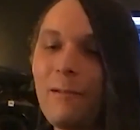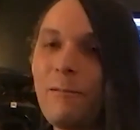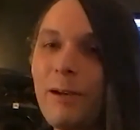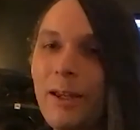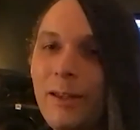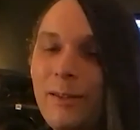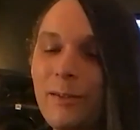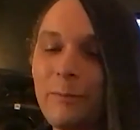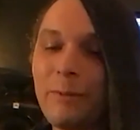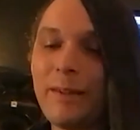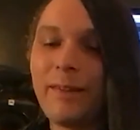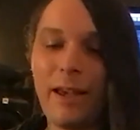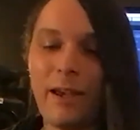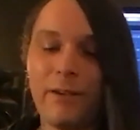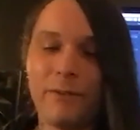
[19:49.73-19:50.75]
We need to be
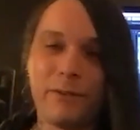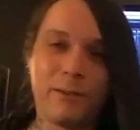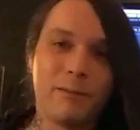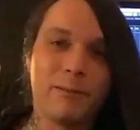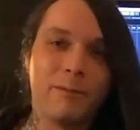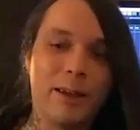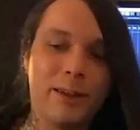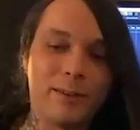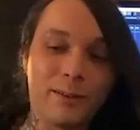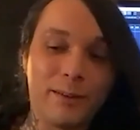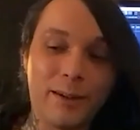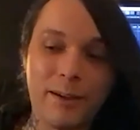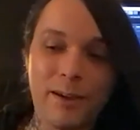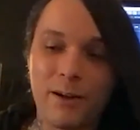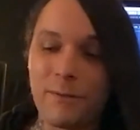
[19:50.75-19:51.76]
safe. We need to
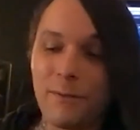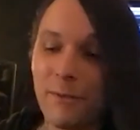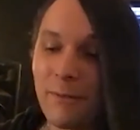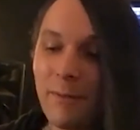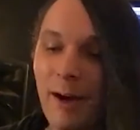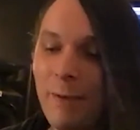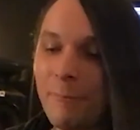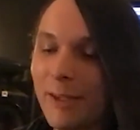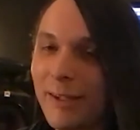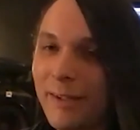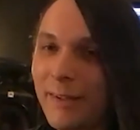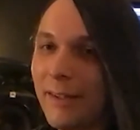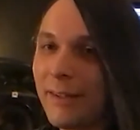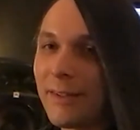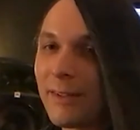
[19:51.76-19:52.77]
take care of our families
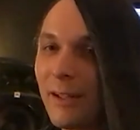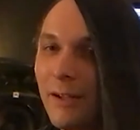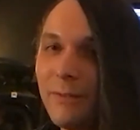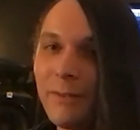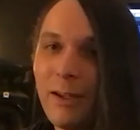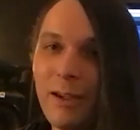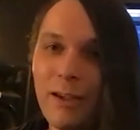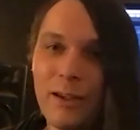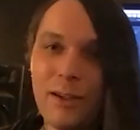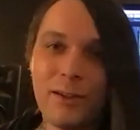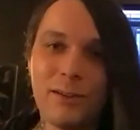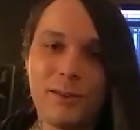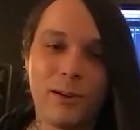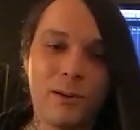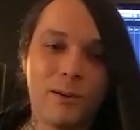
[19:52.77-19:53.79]
and stuff.
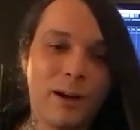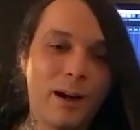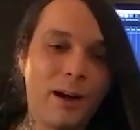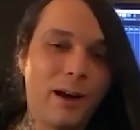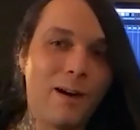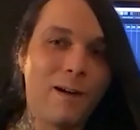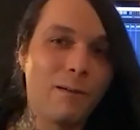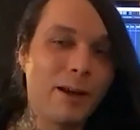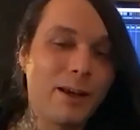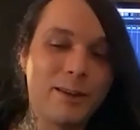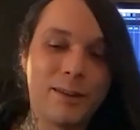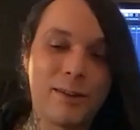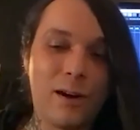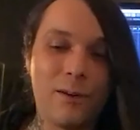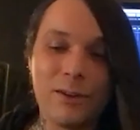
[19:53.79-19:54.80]
So we
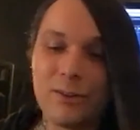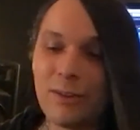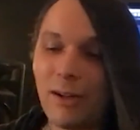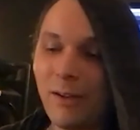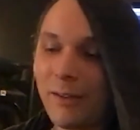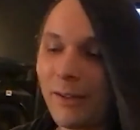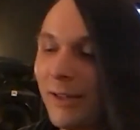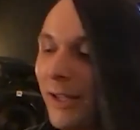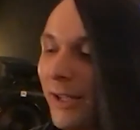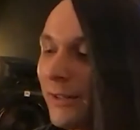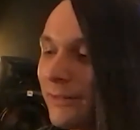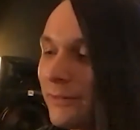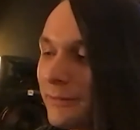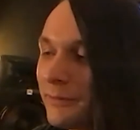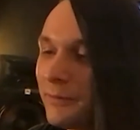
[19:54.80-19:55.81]
didn't saw each other like,
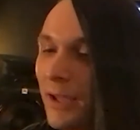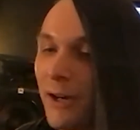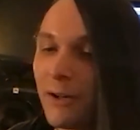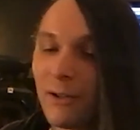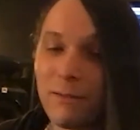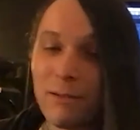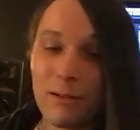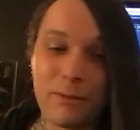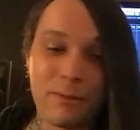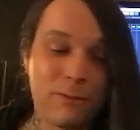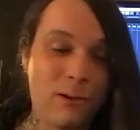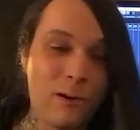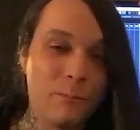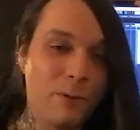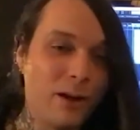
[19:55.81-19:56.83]
I don't know, for
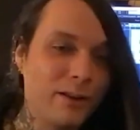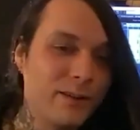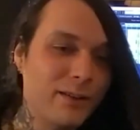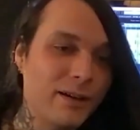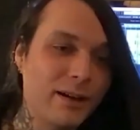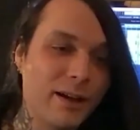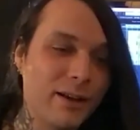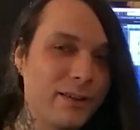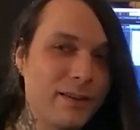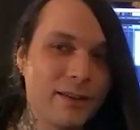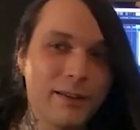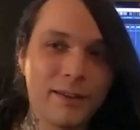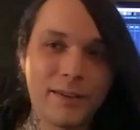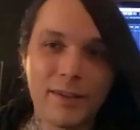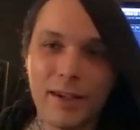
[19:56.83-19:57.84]
4 months, I guess,
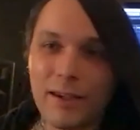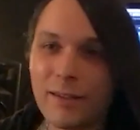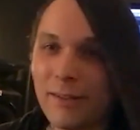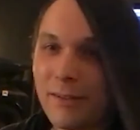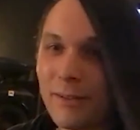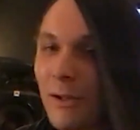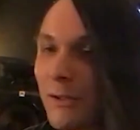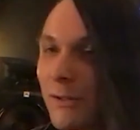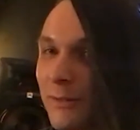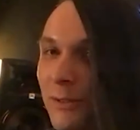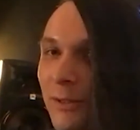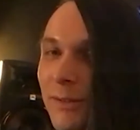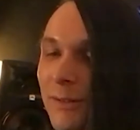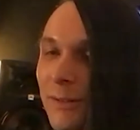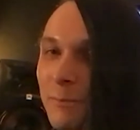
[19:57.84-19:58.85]
6, you know,
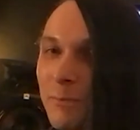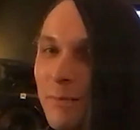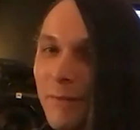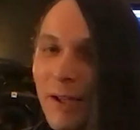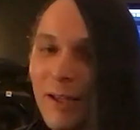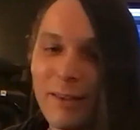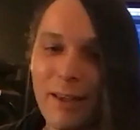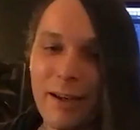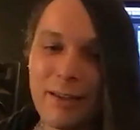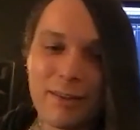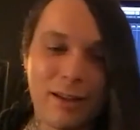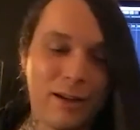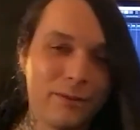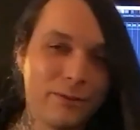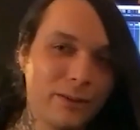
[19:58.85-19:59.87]
just to prevent any
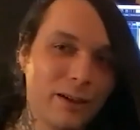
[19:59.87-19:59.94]
stuff.